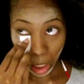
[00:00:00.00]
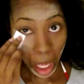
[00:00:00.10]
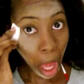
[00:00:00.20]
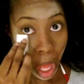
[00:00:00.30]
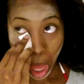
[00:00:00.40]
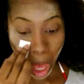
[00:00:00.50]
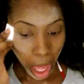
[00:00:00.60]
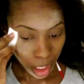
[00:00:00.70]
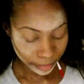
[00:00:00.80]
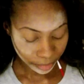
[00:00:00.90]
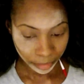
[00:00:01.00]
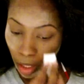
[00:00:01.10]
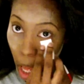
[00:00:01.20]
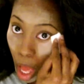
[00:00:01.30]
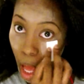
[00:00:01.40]
on them. You
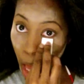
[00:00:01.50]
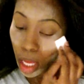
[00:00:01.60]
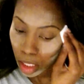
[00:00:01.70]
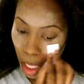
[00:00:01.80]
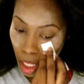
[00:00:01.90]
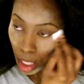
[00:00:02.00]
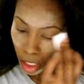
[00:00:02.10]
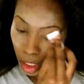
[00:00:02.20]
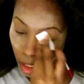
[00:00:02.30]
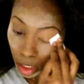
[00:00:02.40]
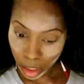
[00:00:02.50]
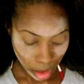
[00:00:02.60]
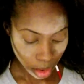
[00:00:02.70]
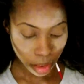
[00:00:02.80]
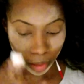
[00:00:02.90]
always want to smooth out any
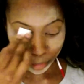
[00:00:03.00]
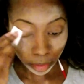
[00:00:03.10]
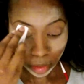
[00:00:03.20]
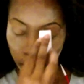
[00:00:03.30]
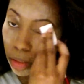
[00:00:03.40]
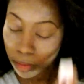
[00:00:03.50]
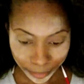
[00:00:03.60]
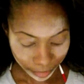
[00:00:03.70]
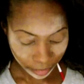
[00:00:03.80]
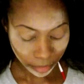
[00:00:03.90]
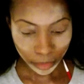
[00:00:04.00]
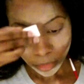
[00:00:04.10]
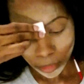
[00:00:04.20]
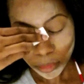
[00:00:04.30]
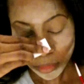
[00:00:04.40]
creases that
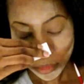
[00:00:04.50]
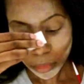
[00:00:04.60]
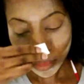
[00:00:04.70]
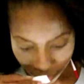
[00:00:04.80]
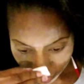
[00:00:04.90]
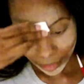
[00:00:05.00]
your foundation may